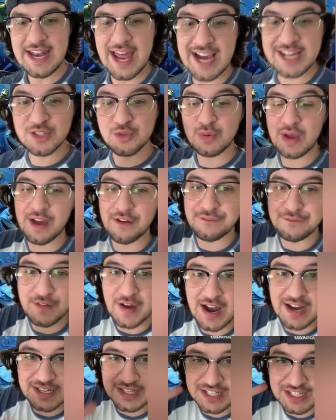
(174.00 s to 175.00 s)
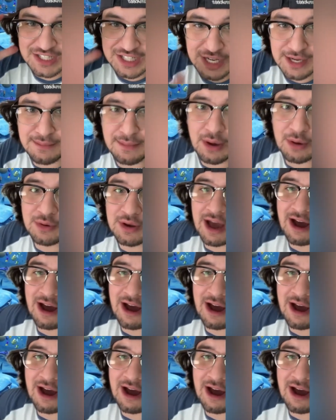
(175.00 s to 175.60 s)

Next, we have Finding Nemo.